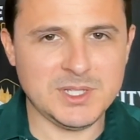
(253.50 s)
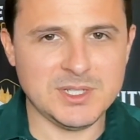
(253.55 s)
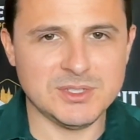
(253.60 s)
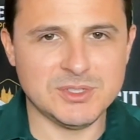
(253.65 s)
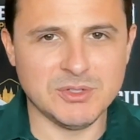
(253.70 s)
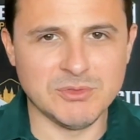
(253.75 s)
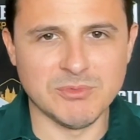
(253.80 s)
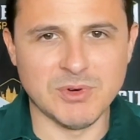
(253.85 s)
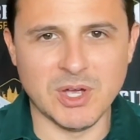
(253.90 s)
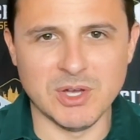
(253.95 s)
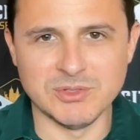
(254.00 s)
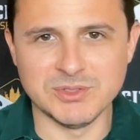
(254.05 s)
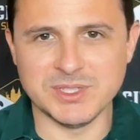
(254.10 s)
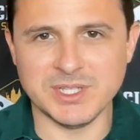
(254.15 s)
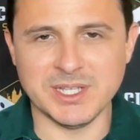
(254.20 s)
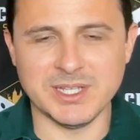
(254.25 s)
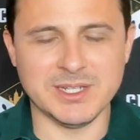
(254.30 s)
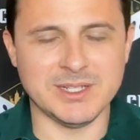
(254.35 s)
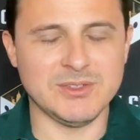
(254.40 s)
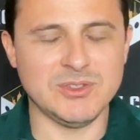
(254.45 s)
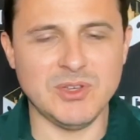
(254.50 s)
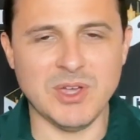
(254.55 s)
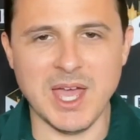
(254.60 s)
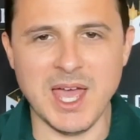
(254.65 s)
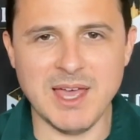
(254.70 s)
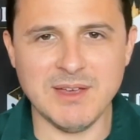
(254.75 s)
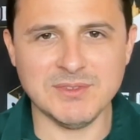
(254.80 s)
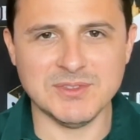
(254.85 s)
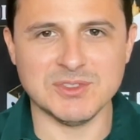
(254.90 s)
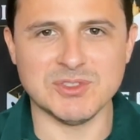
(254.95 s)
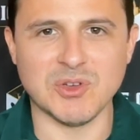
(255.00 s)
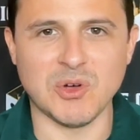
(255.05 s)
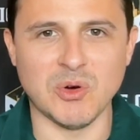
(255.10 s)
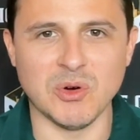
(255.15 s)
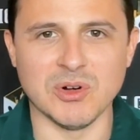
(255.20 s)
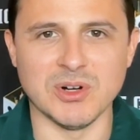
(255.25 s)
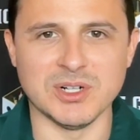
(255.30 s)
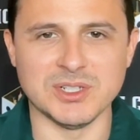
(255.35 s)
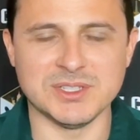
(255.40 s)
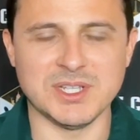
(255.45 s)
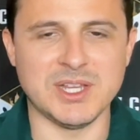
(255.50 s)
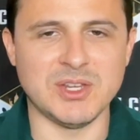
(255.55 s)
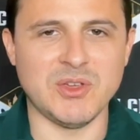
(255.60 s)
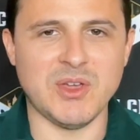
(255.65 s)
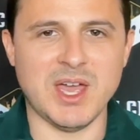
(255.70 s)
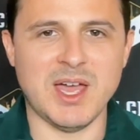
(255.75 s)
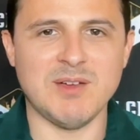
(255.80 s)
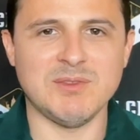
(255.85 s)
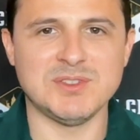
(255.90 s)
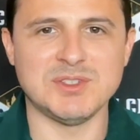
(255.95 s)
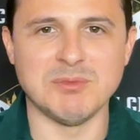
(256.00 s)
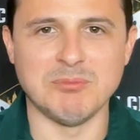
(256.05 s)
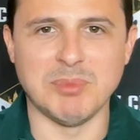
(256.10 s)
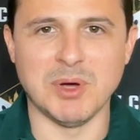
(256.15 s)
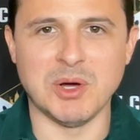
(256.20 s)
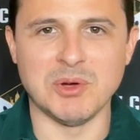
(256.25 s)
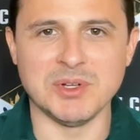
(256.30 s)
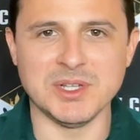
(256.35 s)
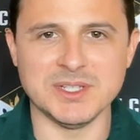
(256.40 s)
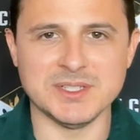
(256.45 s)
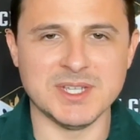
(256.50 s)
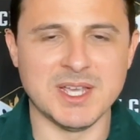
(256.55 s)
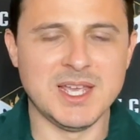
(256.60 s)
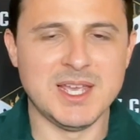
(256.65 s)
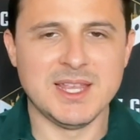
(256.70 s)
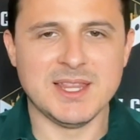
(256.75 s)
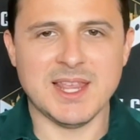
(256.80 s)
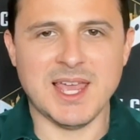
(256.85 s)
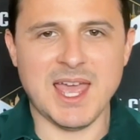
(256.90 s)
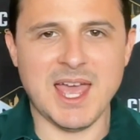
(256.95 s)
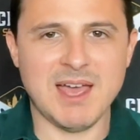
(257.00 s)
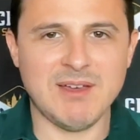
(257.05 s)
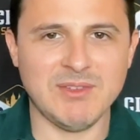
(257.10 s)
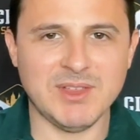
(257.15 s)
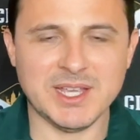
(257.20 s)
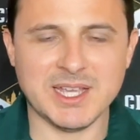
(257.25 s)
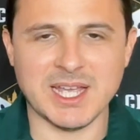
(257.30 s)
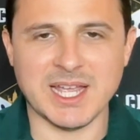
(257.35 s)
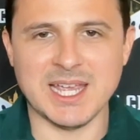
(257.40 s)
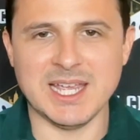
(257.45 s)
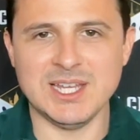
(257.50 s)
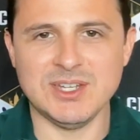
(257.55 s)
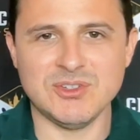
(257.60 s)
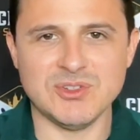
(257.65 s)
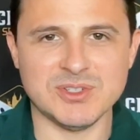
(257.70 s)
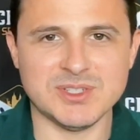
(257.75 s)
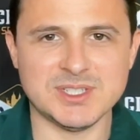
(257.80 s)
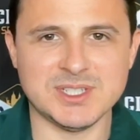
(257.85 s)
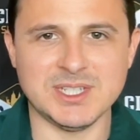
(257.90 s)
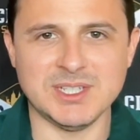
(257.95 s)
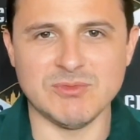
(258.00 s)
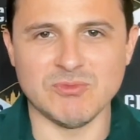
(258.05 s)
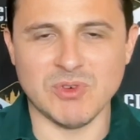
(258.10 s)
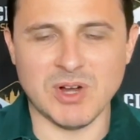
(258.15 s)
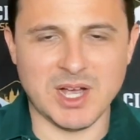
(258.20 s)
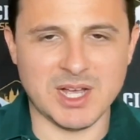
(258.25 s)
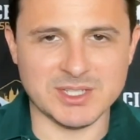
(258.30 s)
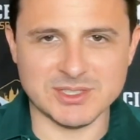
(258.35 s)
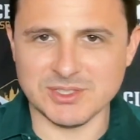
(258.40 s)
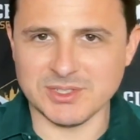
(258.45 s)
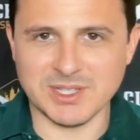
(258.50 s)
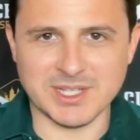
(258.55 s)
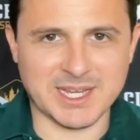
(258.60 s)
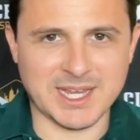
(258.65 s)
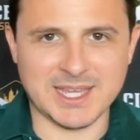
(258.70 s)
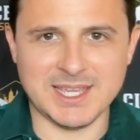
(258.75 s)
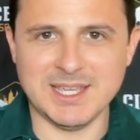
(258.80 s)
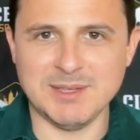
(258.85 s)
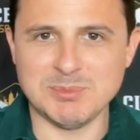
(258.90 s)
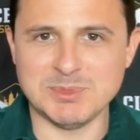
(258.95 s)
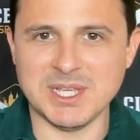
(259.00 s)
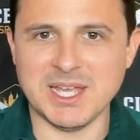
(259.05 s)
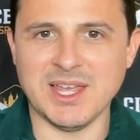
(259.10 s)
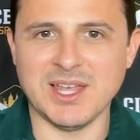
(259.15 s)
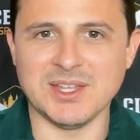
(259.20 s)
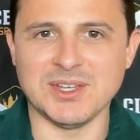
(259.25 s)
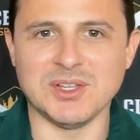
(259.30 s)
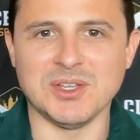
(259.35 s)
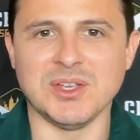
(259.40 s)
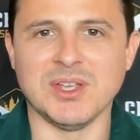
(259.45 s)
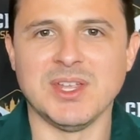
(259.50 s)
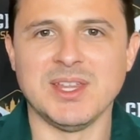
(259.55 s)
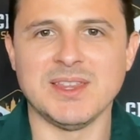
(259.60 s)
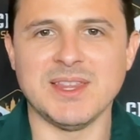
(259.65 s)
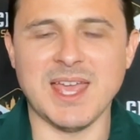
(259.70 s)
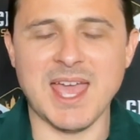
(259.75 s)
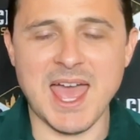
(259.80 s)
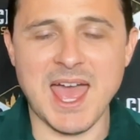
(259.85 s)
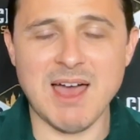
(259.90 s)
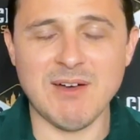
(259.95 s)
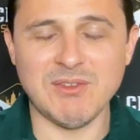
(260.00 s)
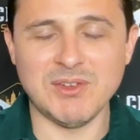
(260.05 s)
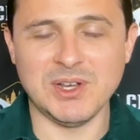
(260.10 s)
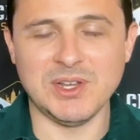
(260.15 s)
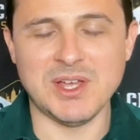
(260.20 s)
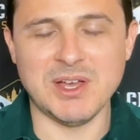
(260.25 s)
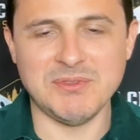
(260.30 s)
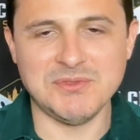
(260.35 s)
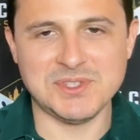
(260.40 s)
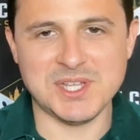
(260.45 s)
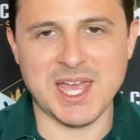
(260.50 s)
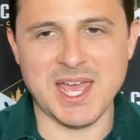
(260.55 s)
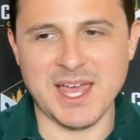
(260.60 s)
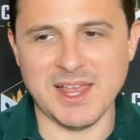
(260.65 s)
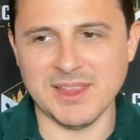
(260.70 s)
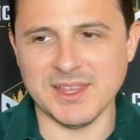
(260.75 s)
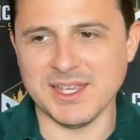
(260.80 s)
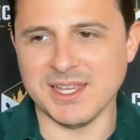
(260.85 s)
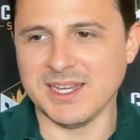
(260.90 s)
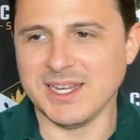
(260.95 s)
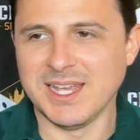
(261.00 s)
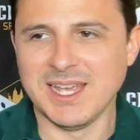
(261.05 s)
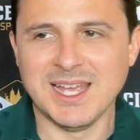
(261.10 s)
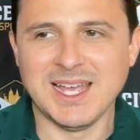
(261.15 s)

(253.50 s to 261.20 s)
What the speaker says: DeRozan, you have scorers, and you have Sabonis. They have like an interesting roster, like I keep telling you. They have enough talent.